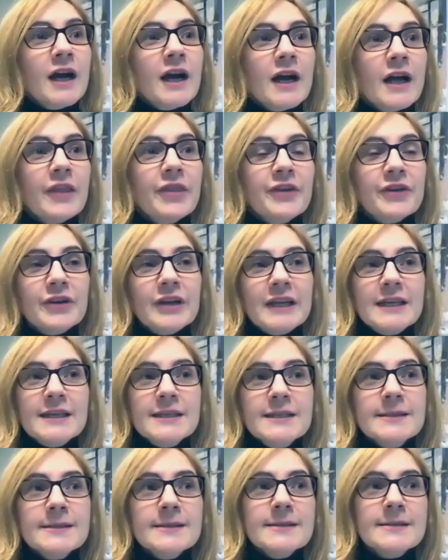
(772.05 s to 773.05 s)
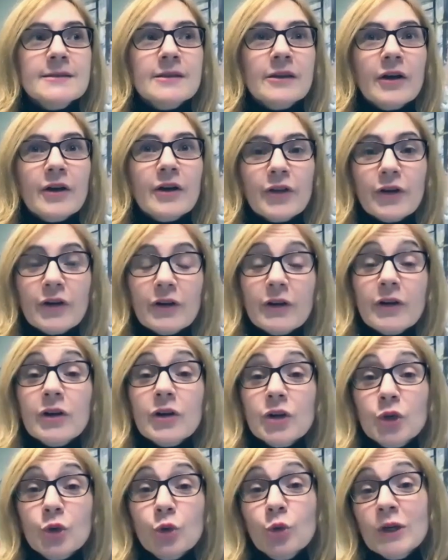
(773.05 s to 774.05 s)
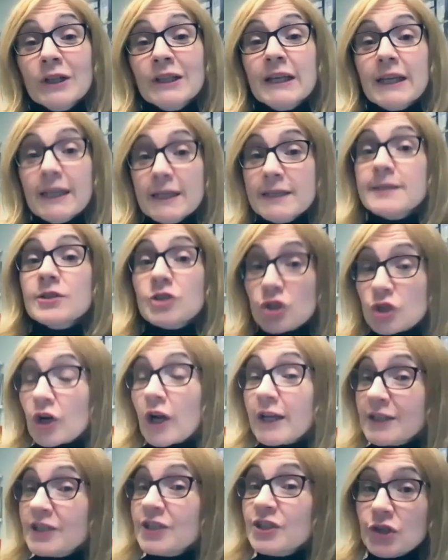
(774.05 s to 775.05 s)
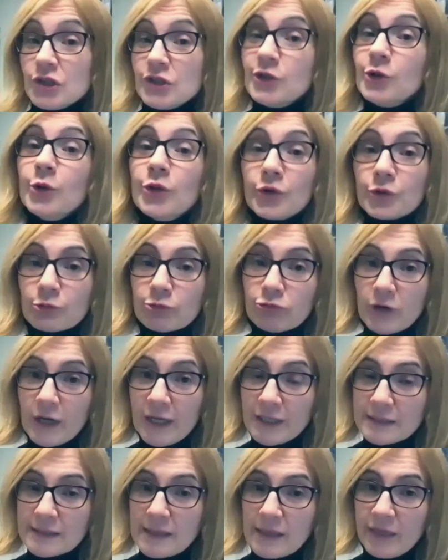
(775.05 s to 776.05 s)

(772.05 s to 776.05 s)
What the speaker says: there is Google is trying to do the right